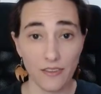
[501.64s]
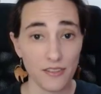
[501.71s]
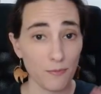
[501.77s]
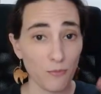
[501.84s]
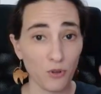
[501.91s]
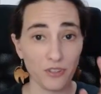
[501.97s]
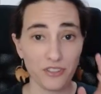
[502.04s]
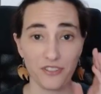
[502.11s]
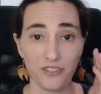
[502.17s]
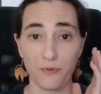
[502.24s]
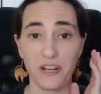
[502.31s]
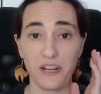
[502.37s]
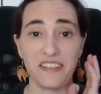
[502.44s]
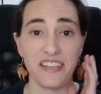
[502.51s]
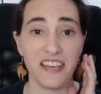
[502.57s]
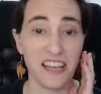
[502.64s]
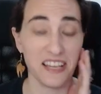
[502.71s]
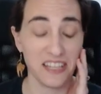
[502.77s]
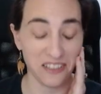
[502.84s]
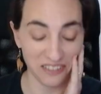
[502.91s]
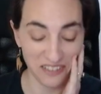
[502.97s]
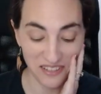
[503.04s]
this mold is
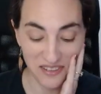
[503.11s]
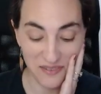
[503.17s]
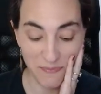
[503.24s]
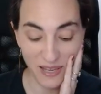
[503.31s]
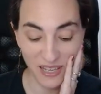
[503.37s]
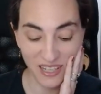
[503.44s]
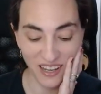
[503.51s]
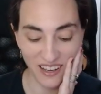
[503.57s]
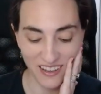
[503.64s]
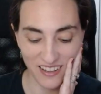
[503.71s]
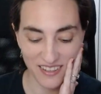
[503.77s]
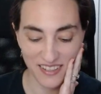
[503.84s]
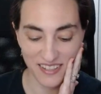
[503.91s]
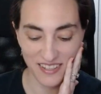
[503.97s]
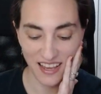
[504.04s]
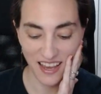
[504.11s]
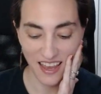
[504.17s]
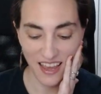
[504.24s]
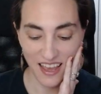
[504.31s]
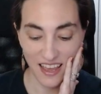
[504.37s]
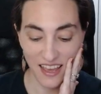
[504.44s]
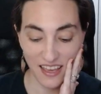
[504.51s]
ridiculous because
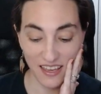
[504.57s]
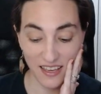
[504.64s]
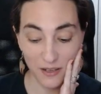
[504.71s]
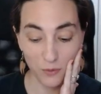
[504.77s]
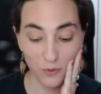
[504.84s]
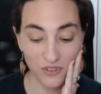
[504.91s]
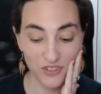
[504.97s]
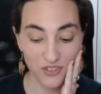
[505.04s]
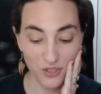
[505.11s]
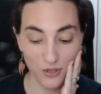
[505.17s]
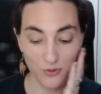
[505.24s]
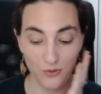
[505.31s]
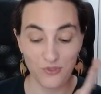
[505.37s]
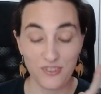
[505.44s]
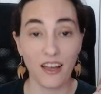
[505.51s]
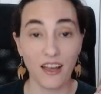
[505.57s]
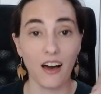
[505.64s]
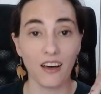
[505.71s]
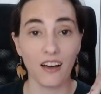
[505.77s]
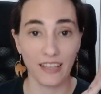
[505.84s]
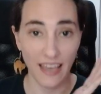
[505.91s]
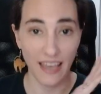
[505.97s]
it was used
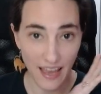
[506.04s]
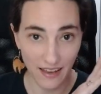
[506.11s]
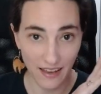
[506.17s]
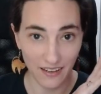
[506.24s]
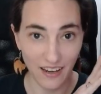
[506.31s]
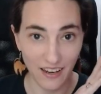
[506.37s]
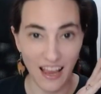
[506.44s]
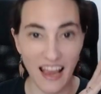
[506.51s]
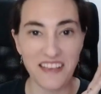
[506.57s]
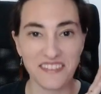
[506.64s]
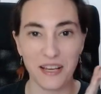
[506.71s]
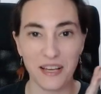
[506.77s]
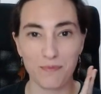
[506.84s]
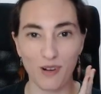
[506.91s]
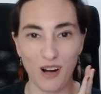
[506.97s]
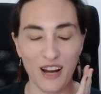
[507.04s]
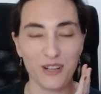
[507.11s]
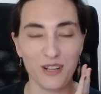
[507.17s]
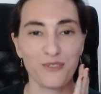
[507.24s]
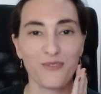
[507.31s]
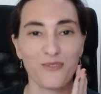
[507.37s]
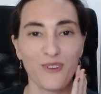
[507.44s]
again as a
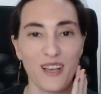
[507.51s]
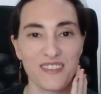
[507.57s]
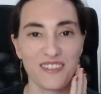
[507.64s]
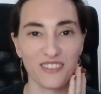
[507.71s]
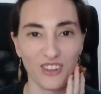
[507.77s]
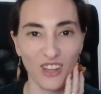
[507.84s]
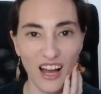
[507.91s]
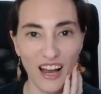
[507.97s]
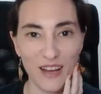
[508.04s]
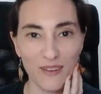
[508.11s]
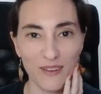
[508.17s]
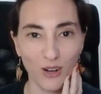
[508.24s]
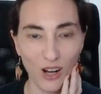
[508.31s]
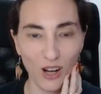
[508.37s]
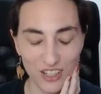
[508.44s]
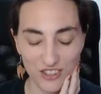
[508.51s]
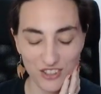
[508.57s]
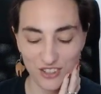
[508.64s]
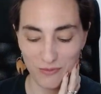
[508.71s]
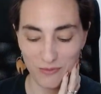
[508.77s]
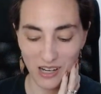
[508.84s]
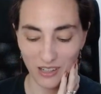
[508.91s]
Breyerfest live
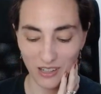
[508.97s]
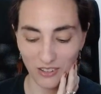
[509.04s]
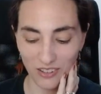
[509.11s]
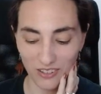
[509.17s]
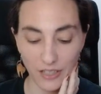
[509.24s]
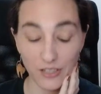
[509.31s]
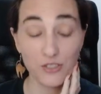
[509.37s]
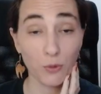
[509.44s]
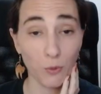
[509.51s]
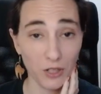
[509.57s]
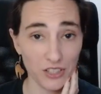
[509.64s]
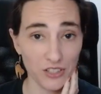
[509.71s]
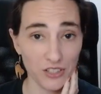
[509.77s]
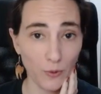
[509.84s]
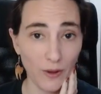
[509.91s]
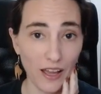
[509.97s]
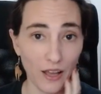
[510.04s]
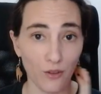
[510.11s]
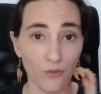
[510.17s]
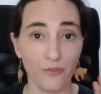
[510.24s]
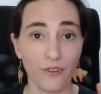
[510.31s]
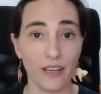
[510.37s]
auction model in
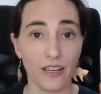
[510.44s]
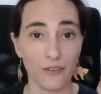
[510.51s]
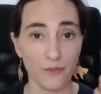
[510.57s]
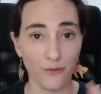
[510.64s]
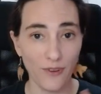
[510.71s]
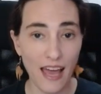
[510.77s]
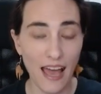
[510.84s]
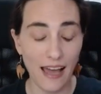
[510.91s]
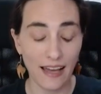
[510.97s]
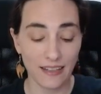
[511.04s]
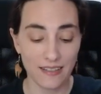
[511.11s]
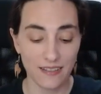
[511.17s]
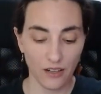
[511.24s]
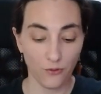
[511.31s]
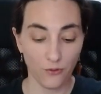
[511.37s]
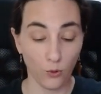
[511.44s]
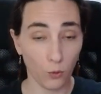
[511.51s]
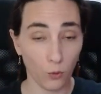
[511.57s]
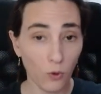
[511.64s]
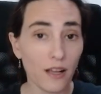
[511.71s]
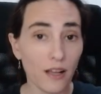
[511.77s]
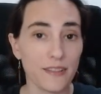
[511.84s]
2012. In fact, for
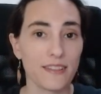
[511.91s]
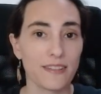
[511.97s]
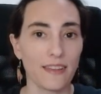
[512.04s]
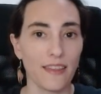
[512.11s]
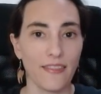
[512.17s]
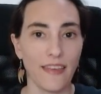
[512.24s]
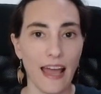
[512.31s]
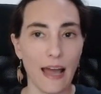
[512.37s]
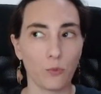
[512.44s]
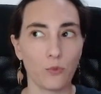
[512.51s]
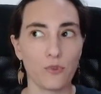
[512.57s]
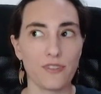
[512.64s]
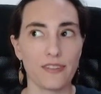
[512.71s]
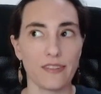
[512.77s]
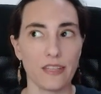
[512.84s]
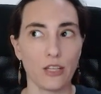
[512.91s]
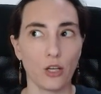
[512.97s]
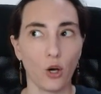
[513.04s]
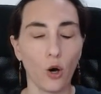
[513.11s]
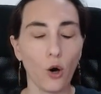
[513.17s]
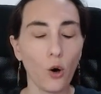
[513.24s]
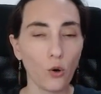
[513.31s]
once, that was the
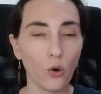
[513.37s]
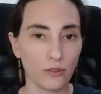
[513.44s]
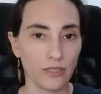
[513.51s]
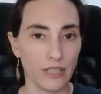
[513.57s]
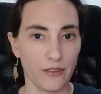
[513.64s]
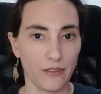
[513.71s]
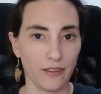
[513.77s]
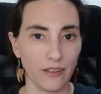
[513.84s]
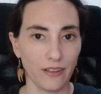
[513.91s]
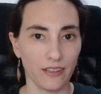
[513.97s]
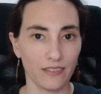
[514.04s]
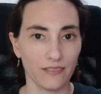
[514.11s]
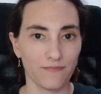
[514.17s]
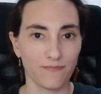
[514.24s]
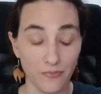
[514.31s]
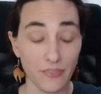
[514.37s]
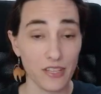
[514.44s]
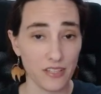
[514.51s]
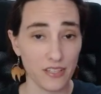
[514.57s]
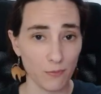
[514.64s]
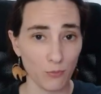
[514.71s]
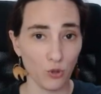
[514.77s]
only thing
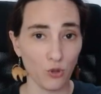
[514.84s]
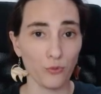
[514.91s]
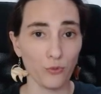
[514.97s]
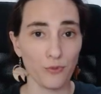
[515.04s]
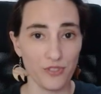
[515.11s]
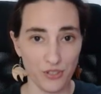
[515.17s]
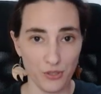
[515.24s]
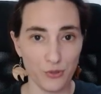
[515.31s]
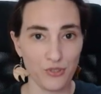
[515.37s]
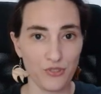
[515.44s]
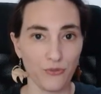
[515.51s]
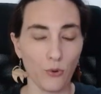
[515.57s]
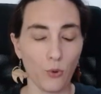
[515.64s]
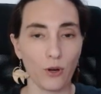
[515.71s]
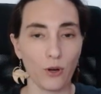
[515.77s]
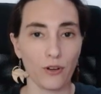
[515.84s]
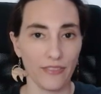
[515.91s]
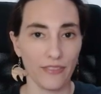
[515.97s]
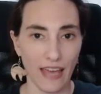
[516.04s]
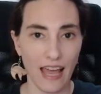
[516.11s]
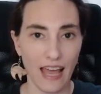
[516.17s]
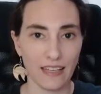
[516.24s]
this mold was used for
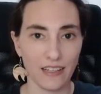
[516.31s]
that